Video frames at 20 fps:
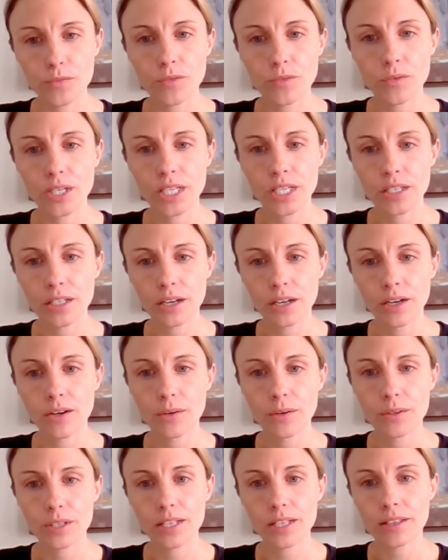we
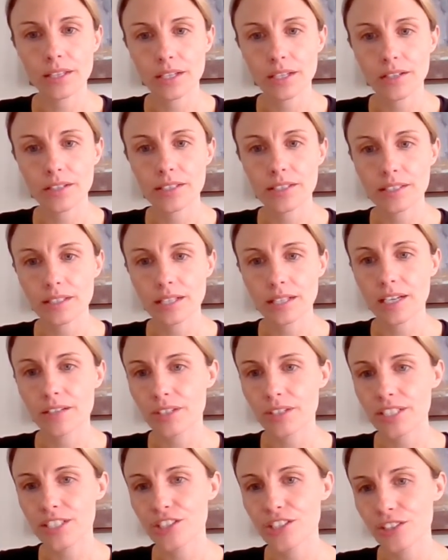know that there is a lot of
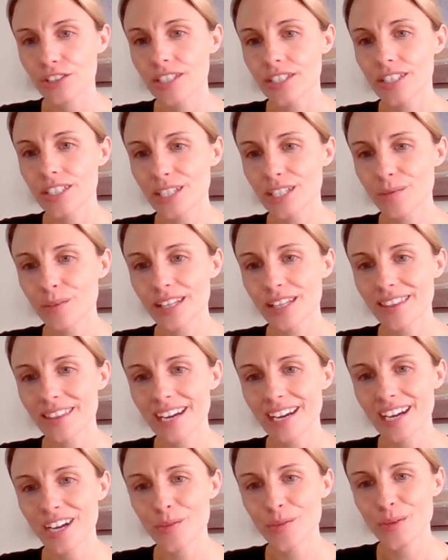uncertainty with
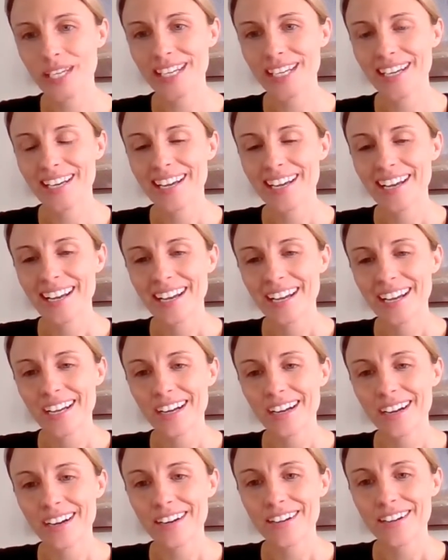that. We
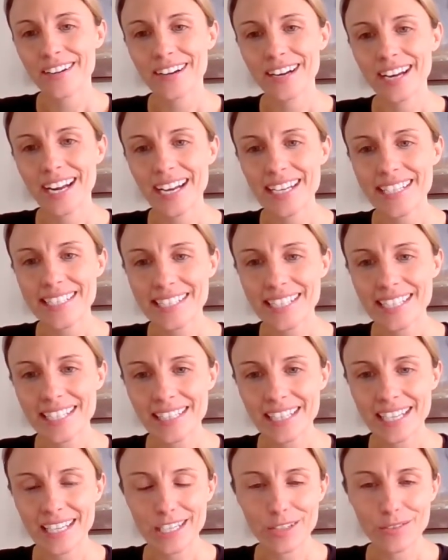are
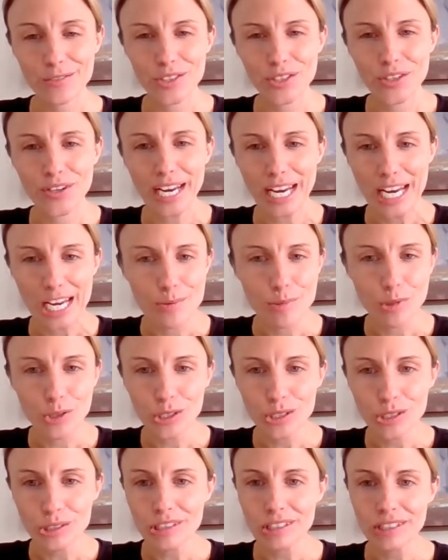asking that if you're
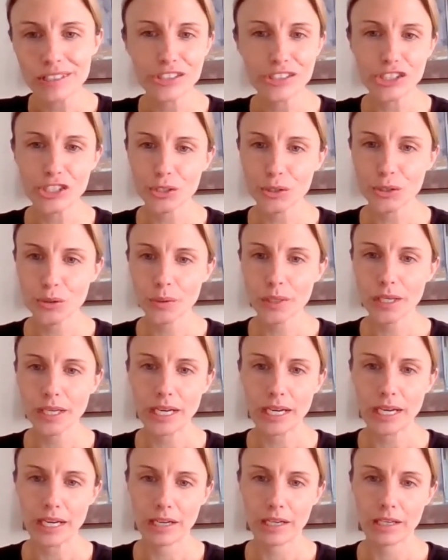able to,
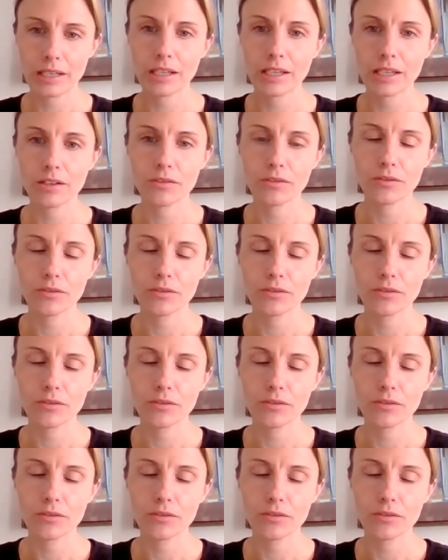and if